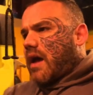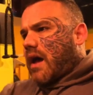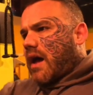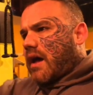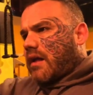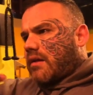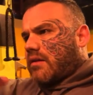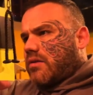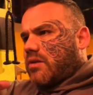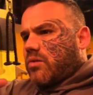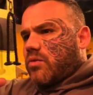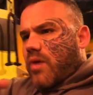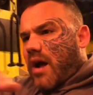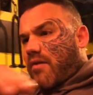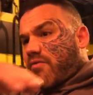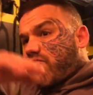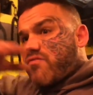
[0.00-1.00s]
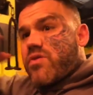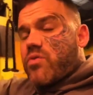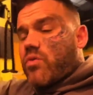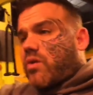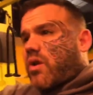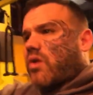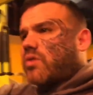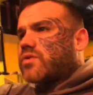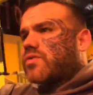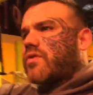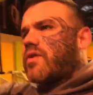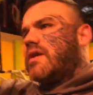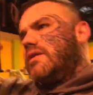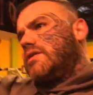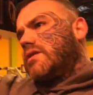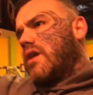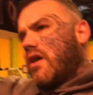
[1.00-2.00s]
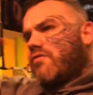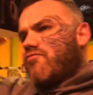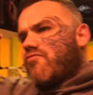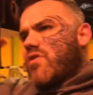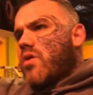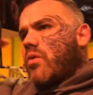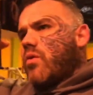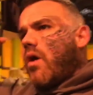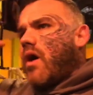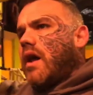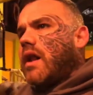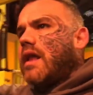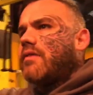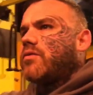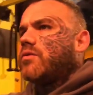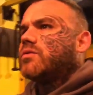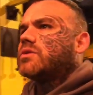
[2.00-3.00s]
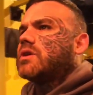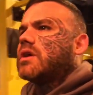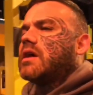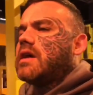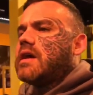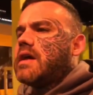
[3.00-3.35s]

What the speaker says: and you will have real close friends at real high levels,